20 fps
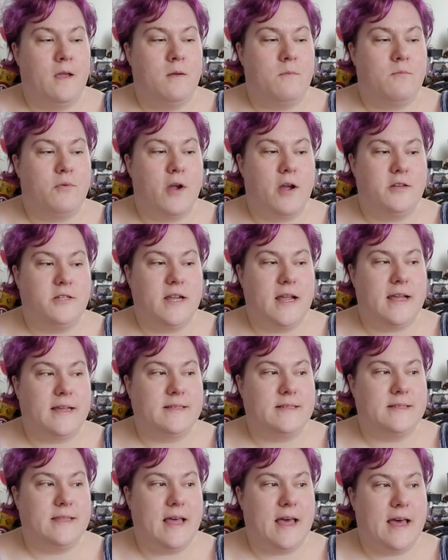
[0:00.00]

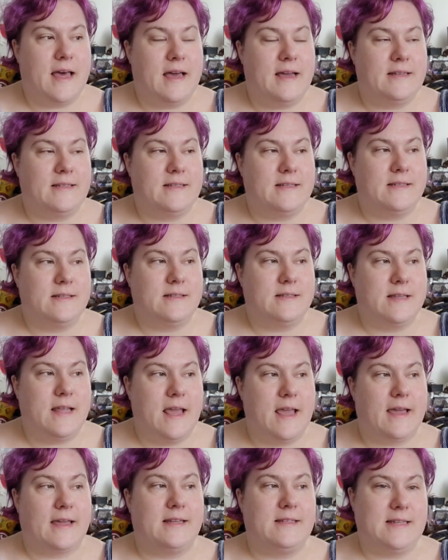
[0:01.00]
Projects that
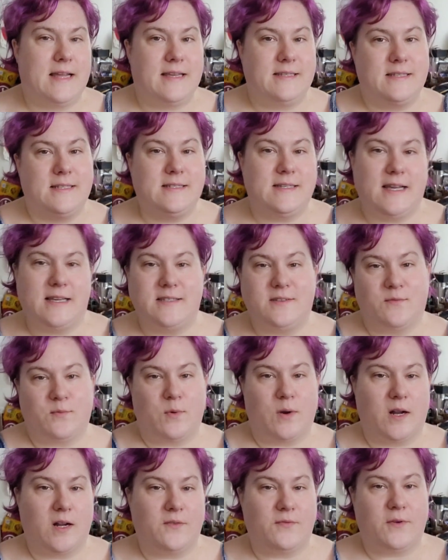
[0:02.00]
take days and days of
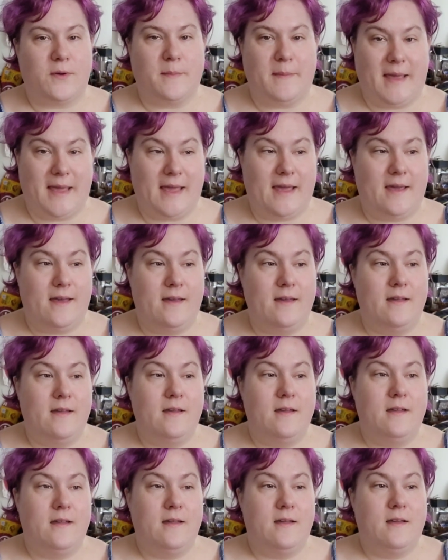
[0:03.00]
work for me
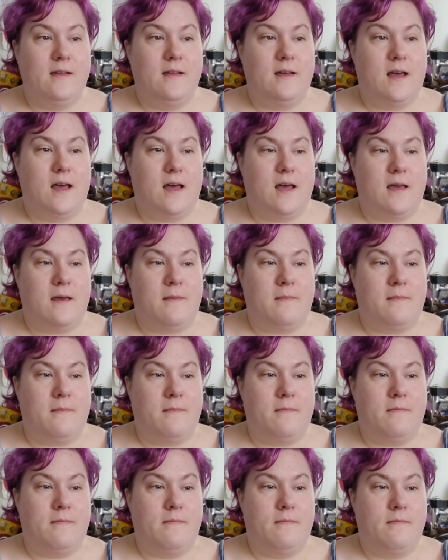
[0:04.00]

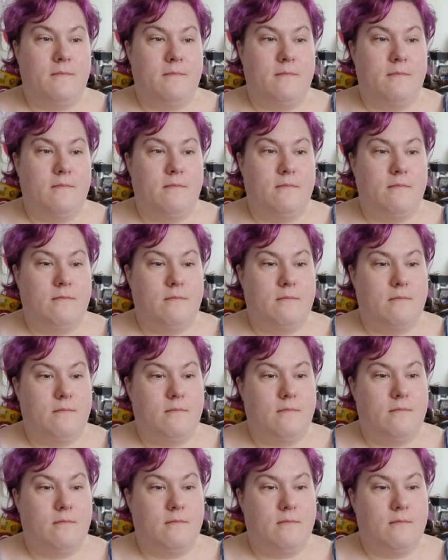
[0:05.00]
um,
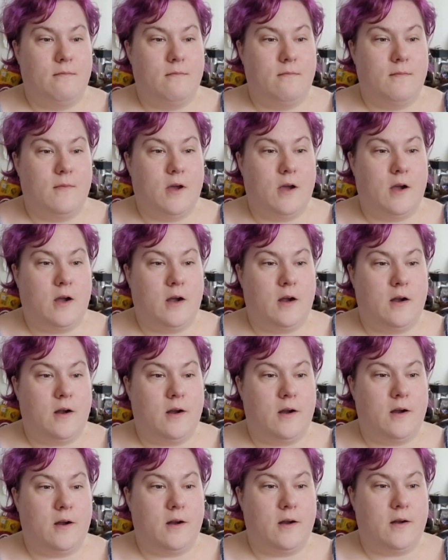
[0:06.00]

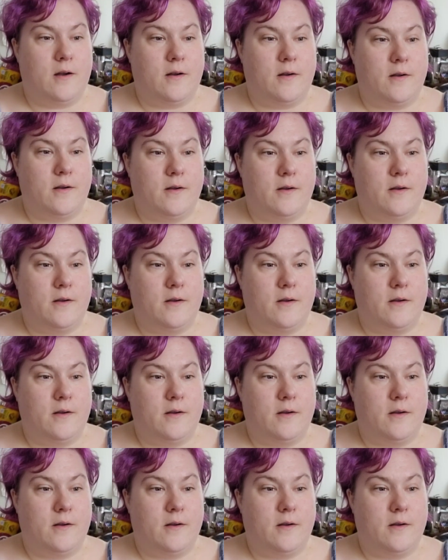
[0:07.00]
are